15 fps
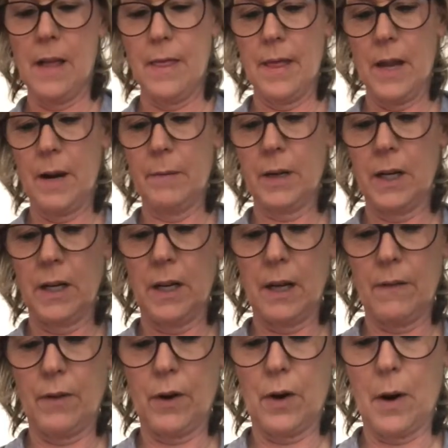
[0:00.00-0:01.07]
Then I'm going to
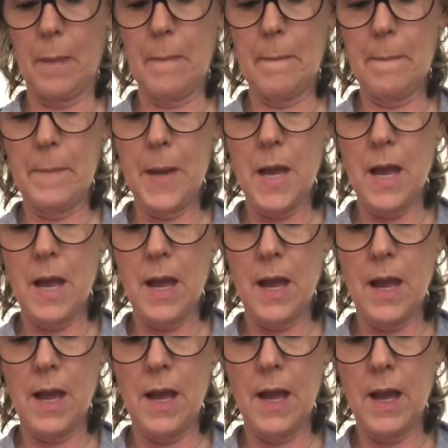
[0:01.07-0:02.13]
give her a
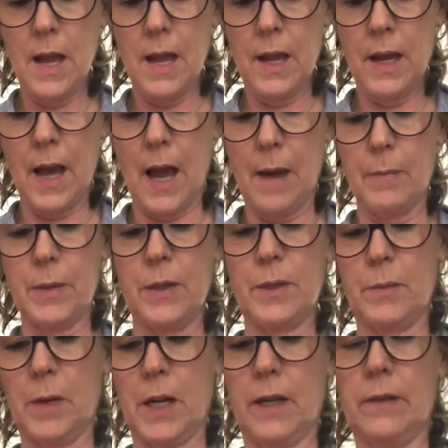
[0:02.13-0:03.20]
big happy
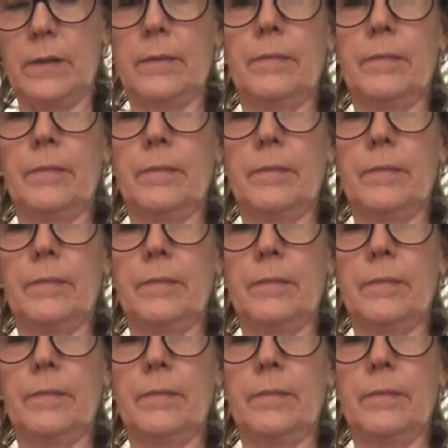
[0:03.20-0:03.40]
smile.